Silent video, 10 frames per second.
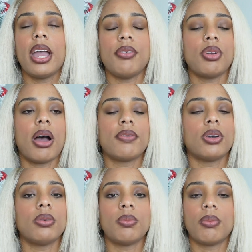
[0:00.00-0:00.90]
if you don't have
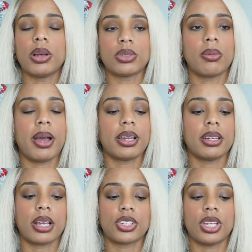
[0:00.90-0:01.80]
good muscle to mind
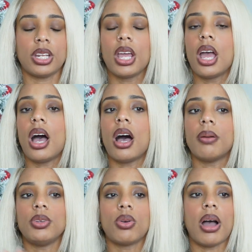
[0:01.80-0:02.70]
connection,
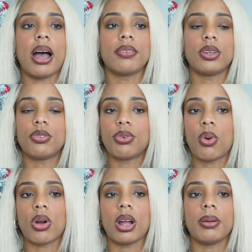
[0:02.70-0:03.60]
you don't have good
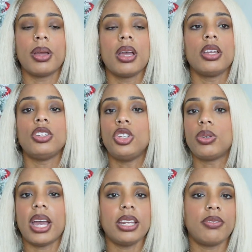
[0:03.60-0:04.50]
form, you
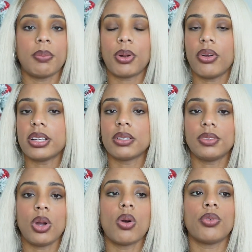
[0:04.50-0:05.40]
can't even
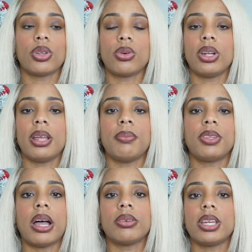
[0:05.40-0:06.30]
progressively overload in it
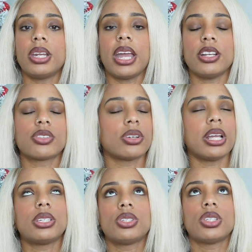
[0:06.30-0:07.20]
without getting injured.
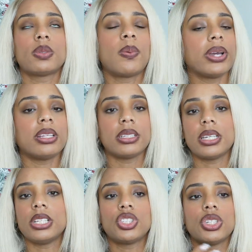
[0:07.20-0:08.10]
It's just pointless. It's